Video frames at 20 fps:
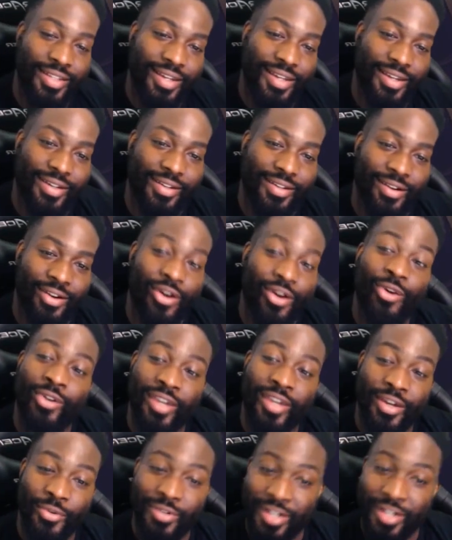that,
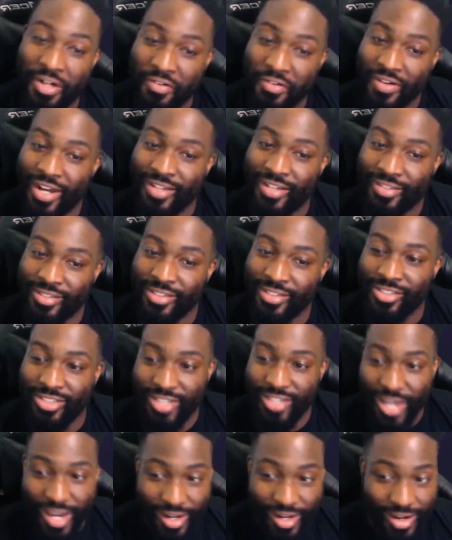okay, whenever I see
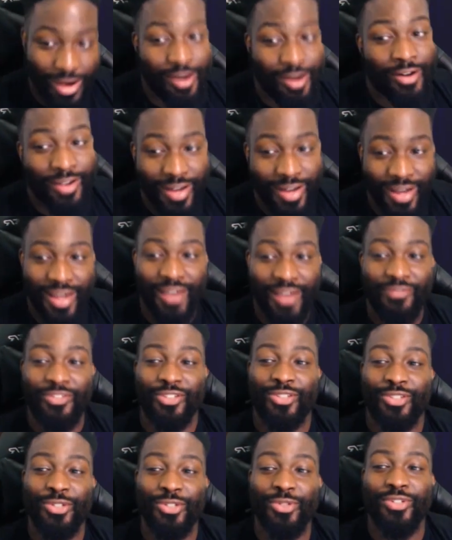shot, all I have
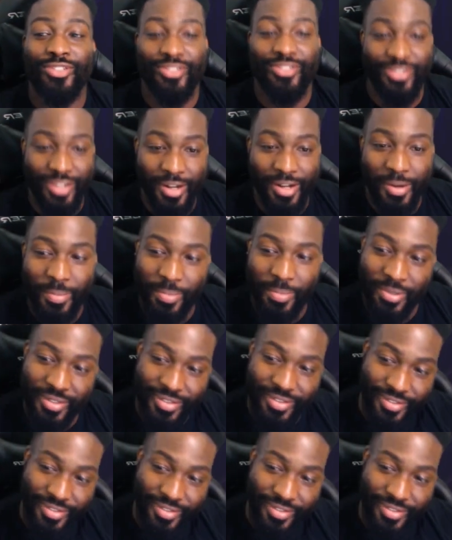to do is jump.